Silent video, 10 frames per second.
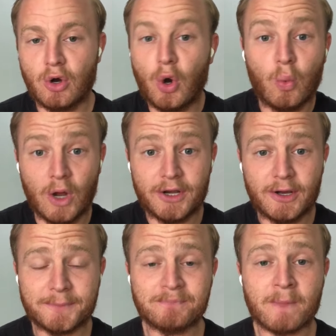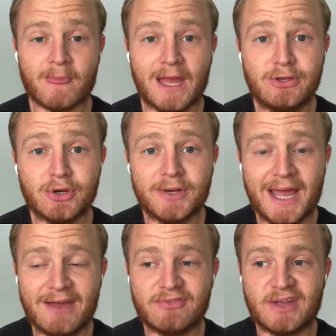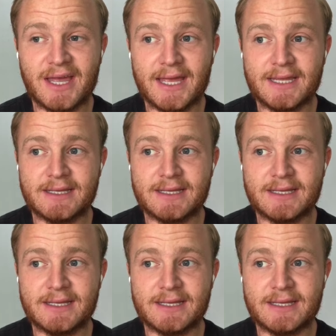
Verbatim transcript: or whatnot, and you're going to have a,